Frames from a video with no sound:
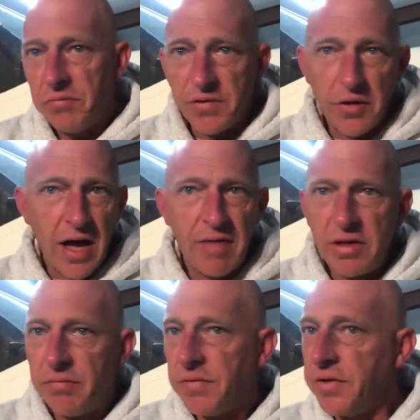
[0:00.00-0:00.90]
still have
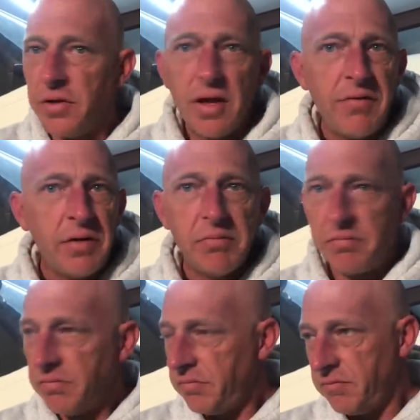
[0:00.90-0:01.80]
it, still love it,
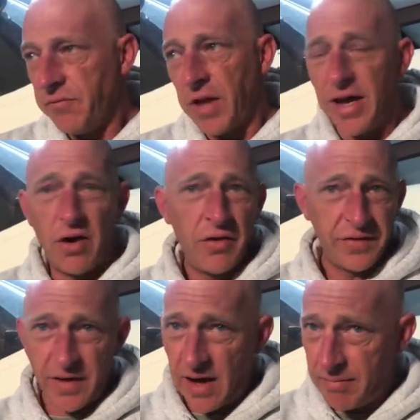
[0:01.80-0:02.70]
fly it all
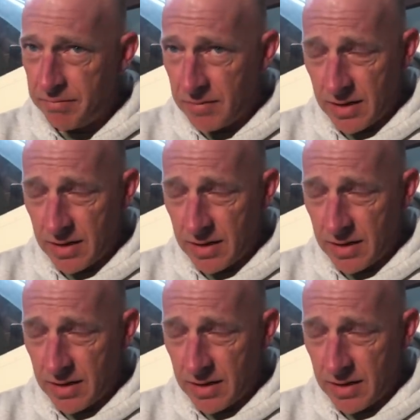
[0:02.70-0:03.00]
the time.